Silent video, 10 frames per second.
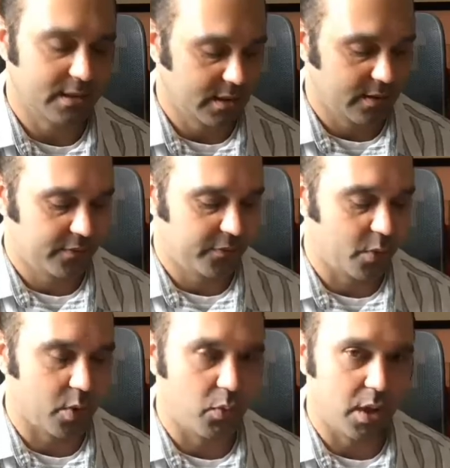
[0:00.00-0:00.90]

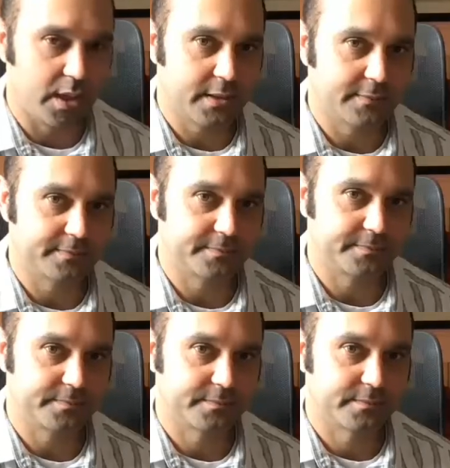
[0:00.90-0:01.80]
4, 1.
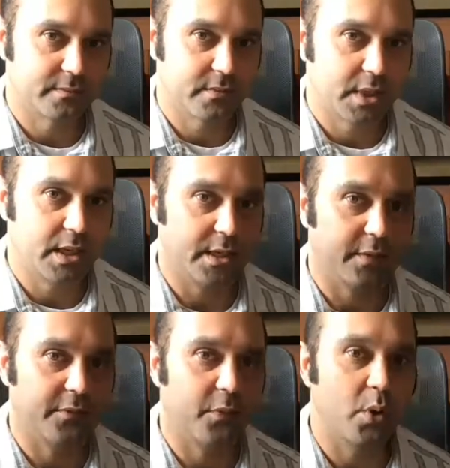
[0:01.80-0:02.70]
And then
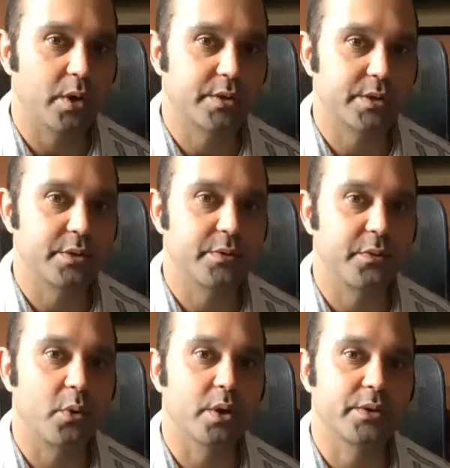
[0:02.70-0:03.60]
4, 2,
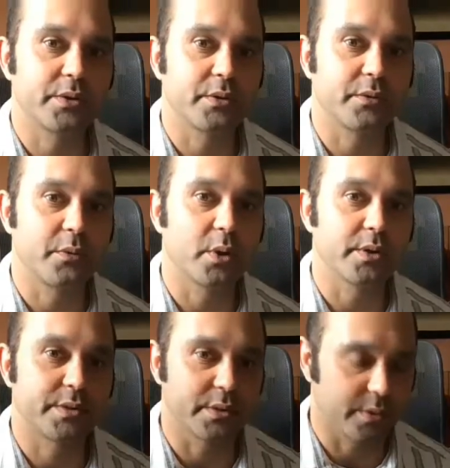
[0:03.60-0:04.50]
4, 2, 4,
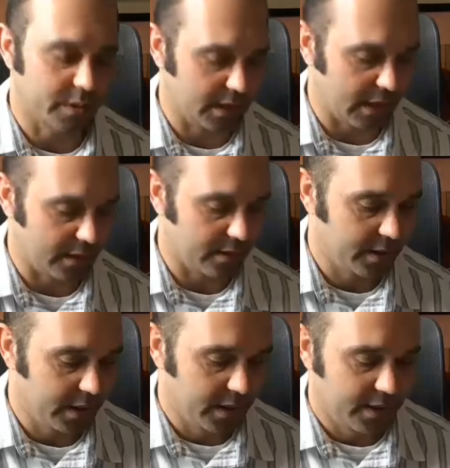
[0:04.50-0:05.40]
2 at the end.
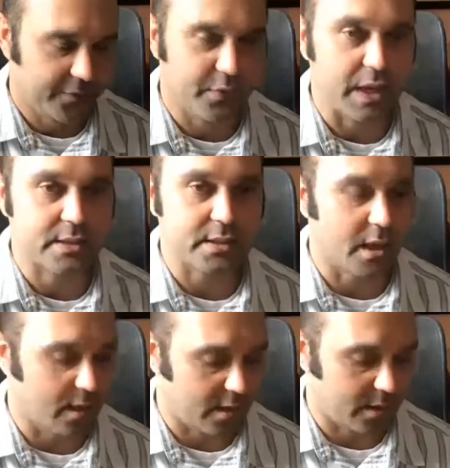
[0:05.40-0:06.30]
Frets
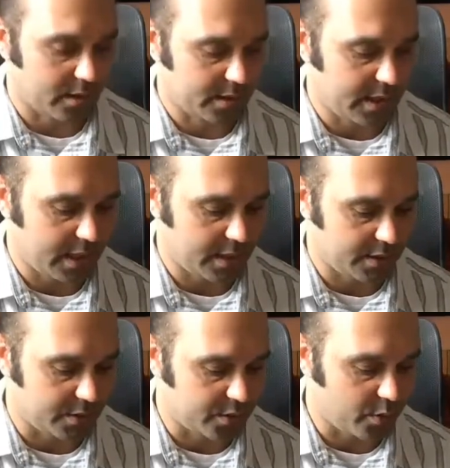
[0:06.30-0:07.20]
are
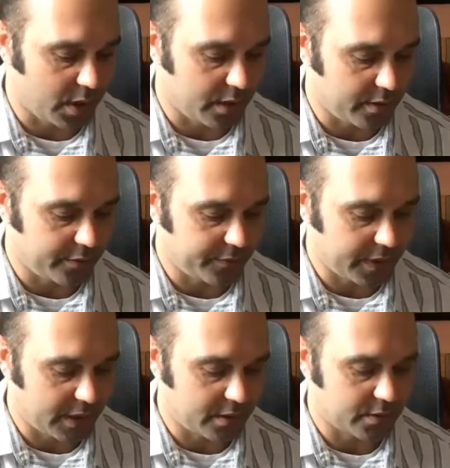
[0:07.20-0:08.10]
10, 12,
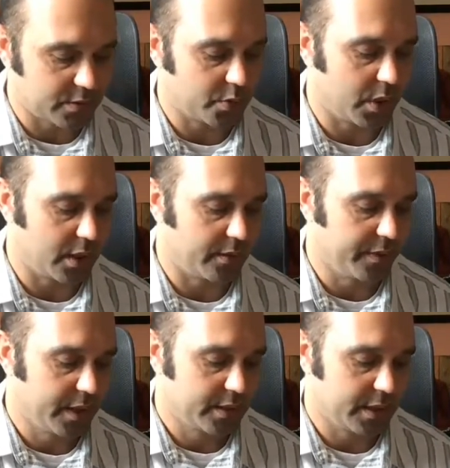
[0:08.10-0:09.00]
10,
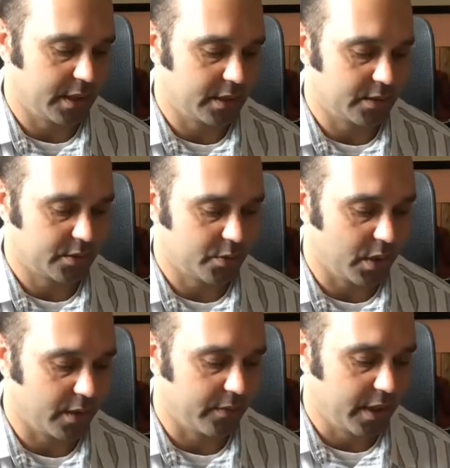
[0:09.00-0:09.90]
12, 10,
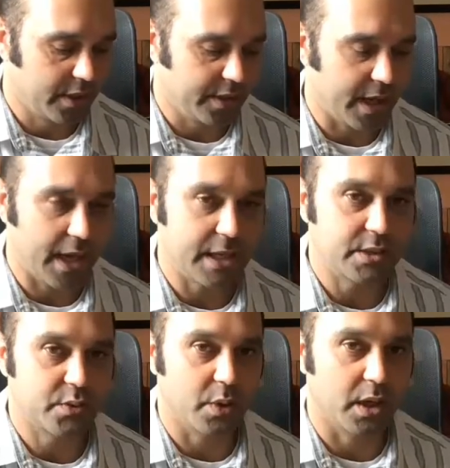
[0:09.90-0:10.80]
12, 9,
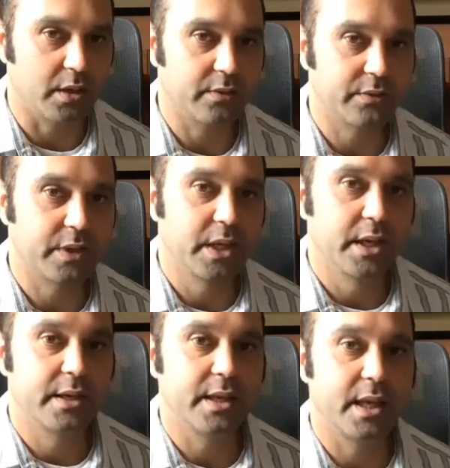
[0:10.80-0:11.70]
12.
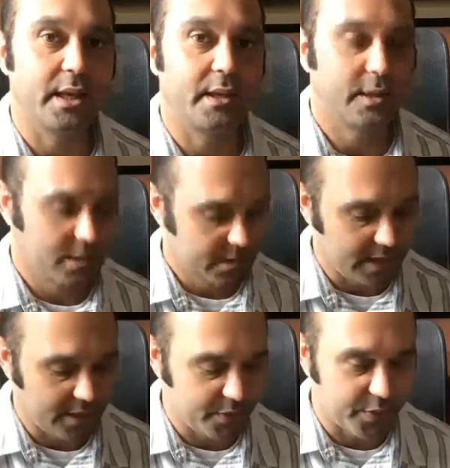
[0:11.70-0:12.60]
Then
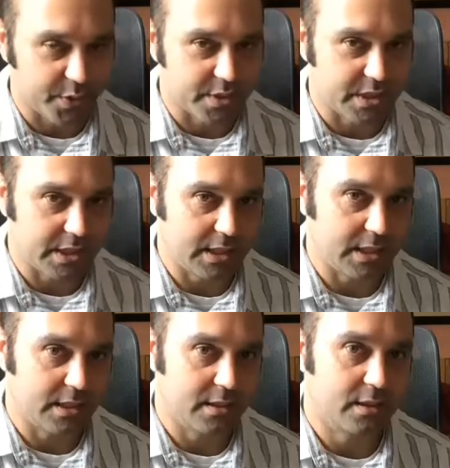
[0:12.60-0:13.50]
10,
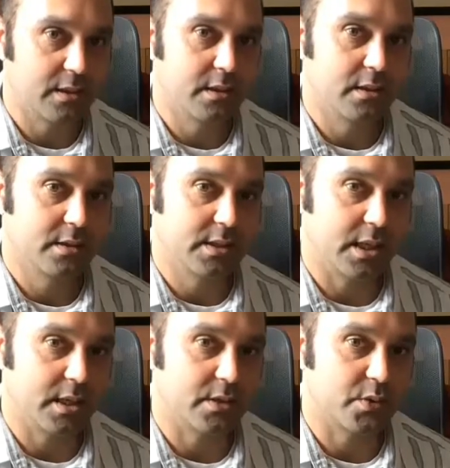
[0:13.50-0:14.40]
13,
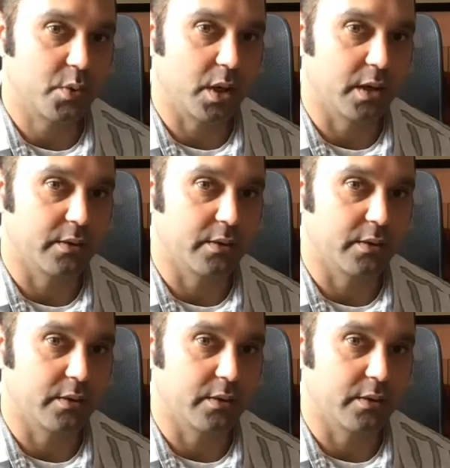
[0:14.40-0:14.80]
10, 12.